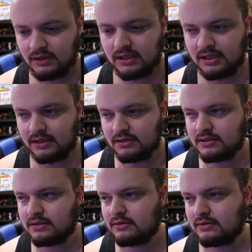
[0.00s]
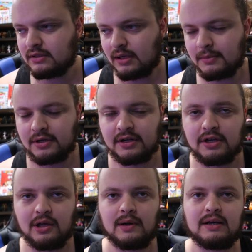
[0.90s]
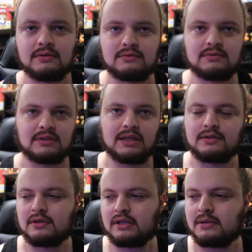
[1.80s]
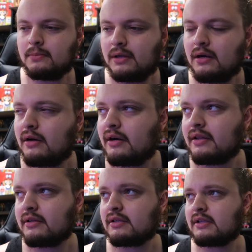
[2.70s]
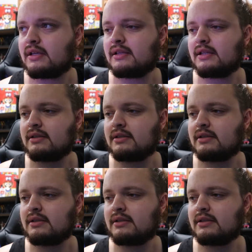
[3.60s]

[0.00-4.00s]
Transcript: Uh, you know, I'm not gonna go out and get drunk at a bar or anything like that.